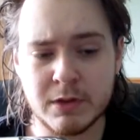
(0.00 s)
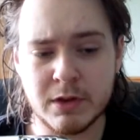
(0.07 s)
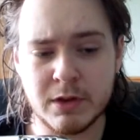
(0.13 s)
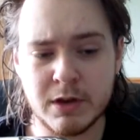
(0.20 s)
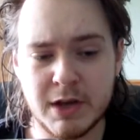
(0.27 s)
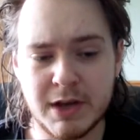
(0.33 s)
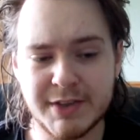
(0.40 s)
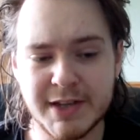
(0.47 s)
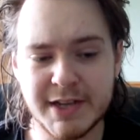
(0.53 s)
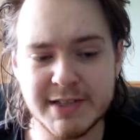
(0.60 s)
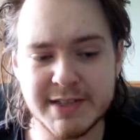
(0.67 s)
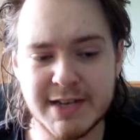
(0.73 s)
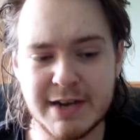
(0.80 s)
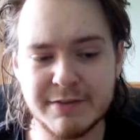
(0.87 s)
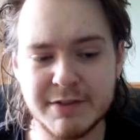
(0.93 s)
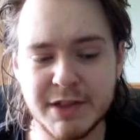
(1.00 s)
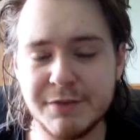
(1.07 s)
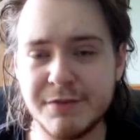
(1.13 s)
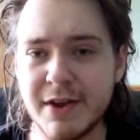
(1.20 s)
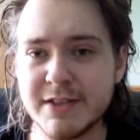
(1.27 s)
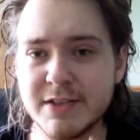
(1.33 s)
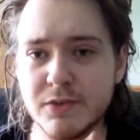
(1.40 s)
I think it's either the
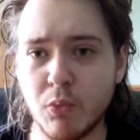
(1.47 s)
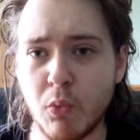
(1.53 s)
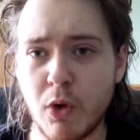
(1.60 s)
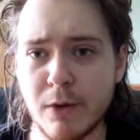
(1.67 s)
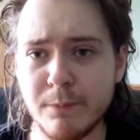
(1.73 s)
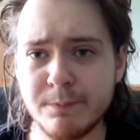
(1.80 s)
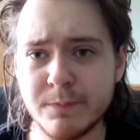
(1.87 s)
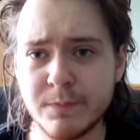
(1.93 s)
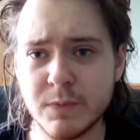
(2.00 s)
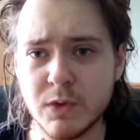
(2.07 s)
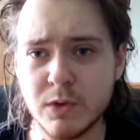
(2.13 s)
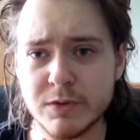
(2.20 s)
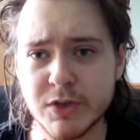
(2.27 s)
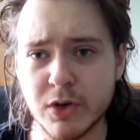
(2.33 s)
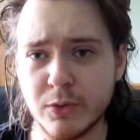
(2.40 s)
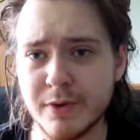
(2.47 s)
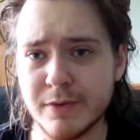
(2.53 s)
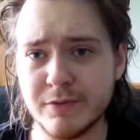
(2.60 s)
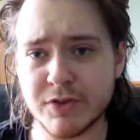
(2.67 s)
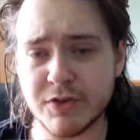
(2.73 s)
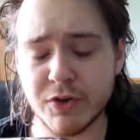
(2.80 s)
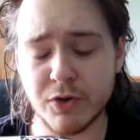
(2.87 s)
events of 1 or Soul Reaver
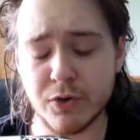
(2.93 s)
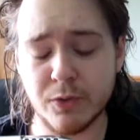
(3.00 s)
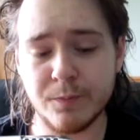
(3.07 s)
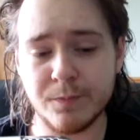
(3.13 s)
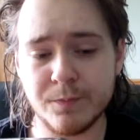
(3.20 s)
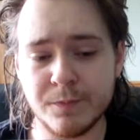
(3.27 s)
2